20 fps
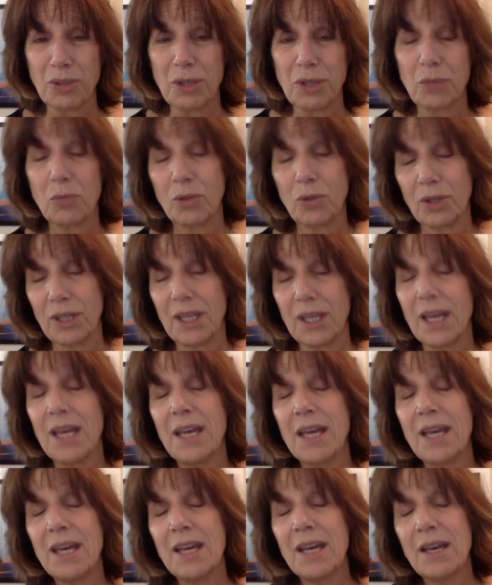and really
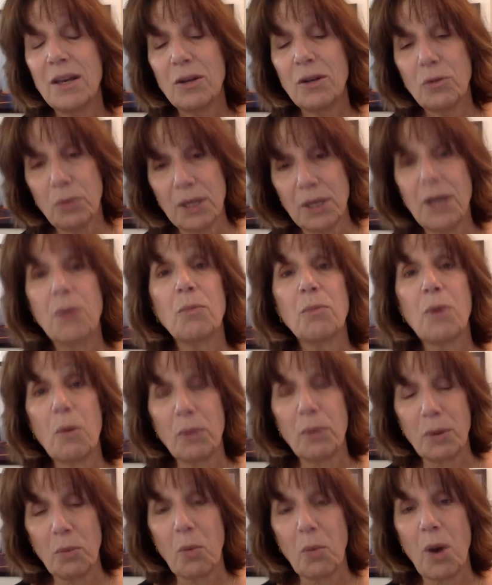create what
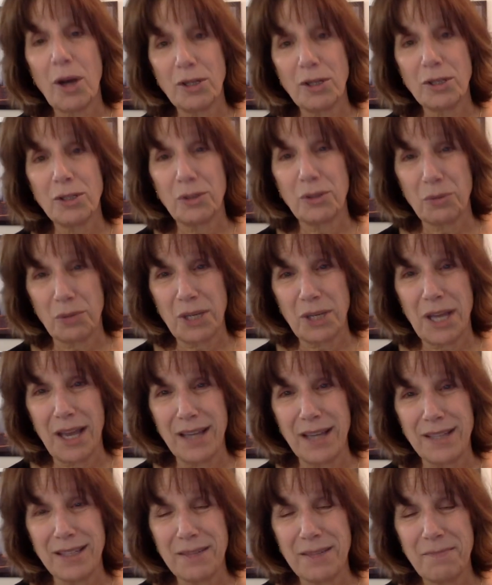we want to
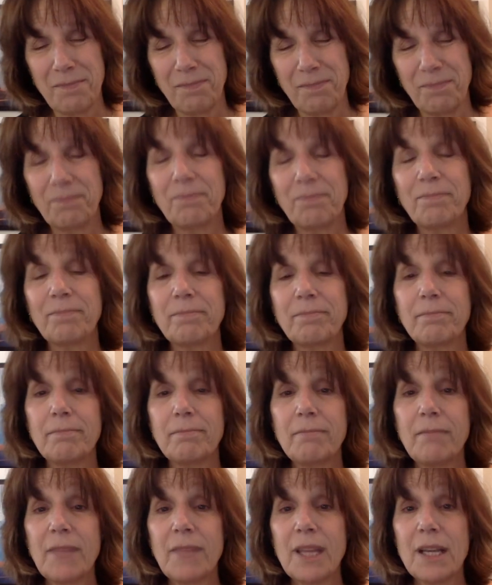create.
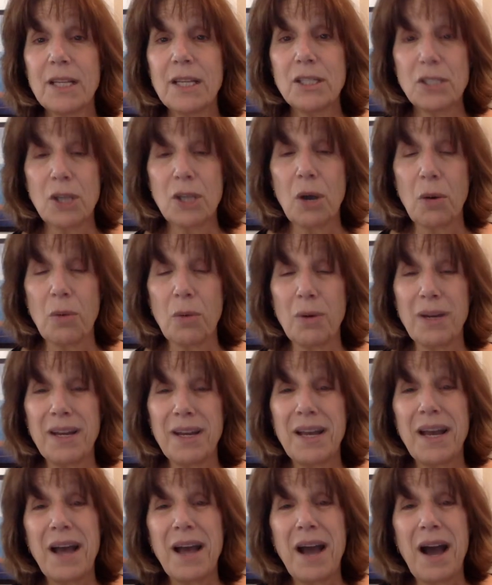So
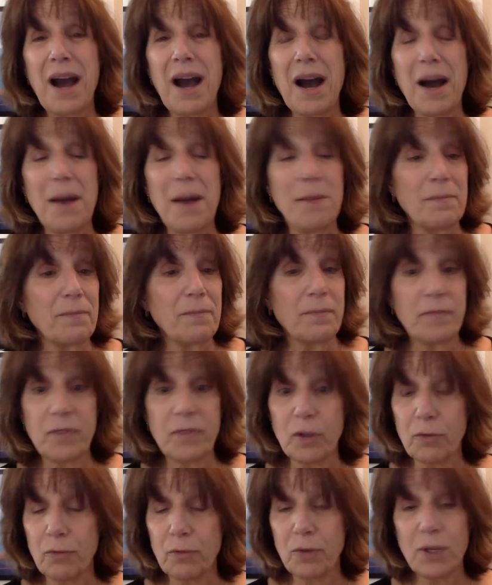
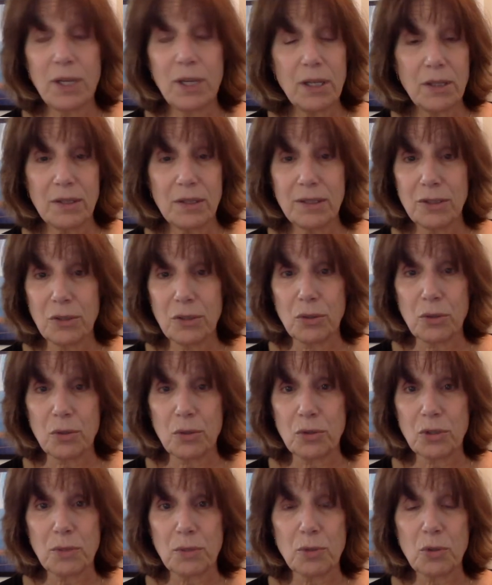feel free to
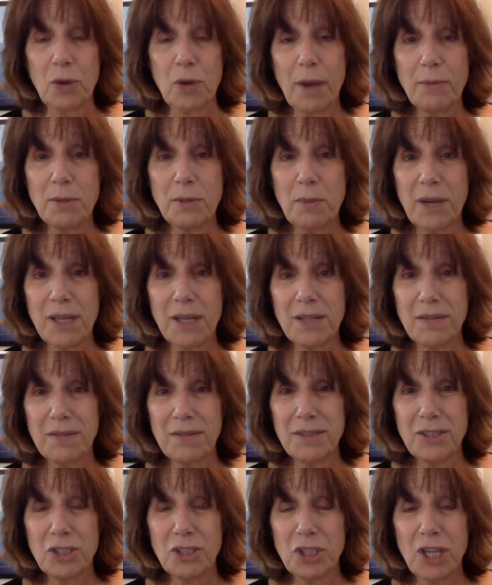subscribe to my
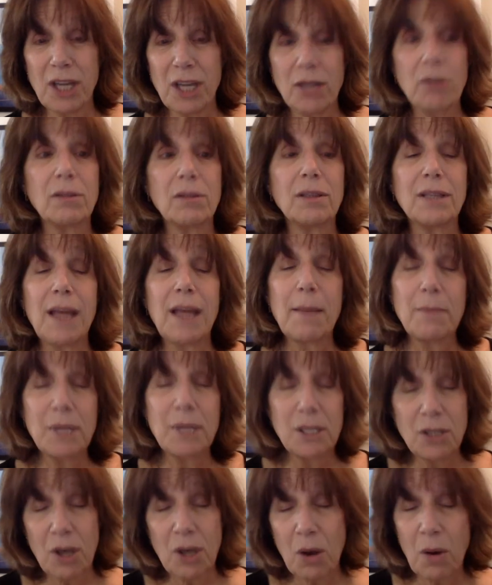channel. Let me
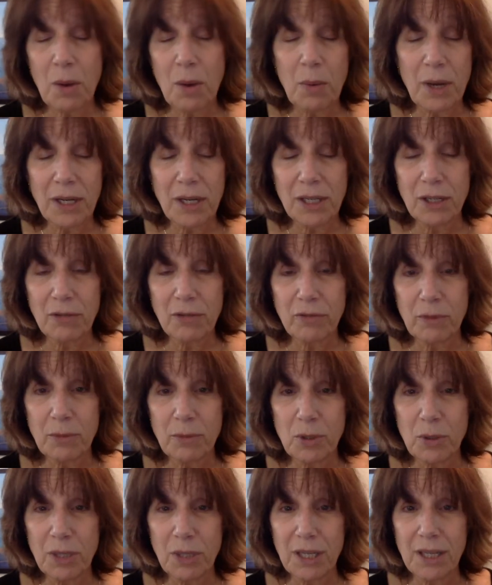know. I want to hear from
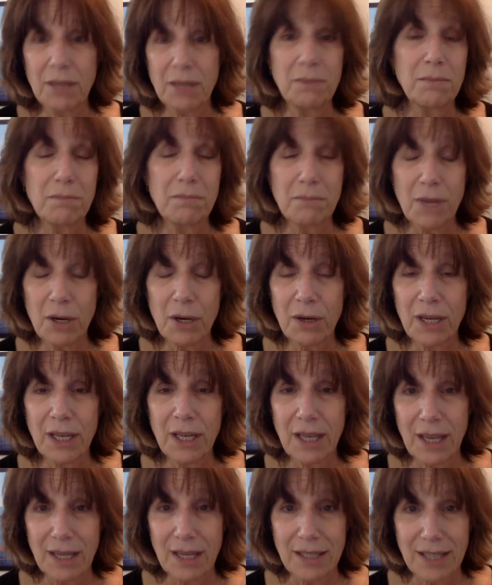you again. Mary
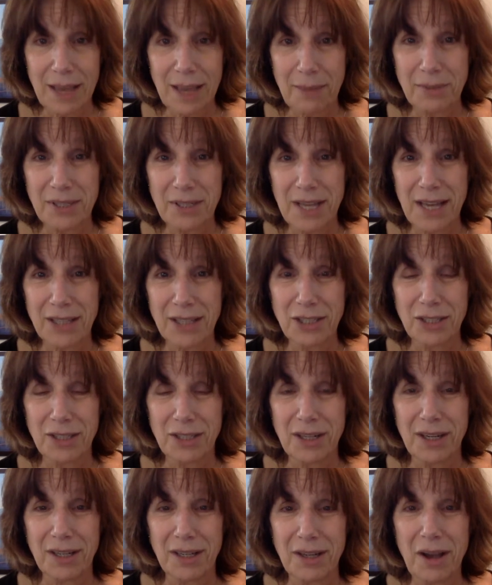at
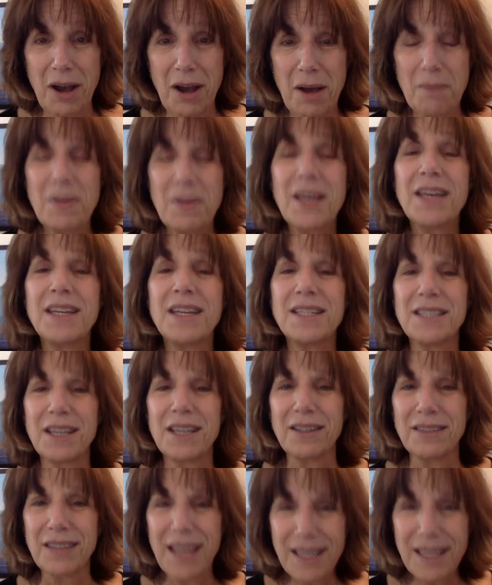tapintoaction.com. Until
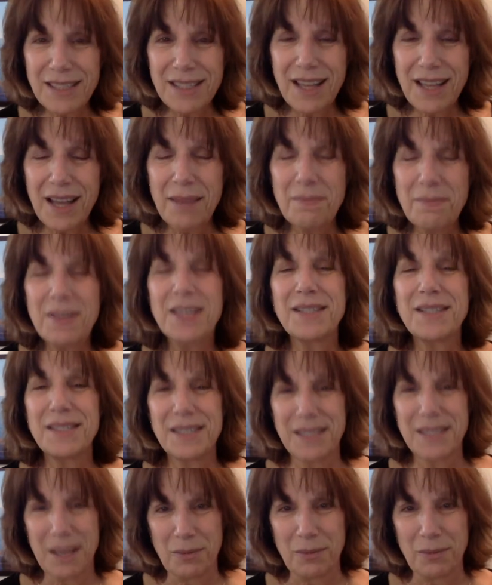next time, stay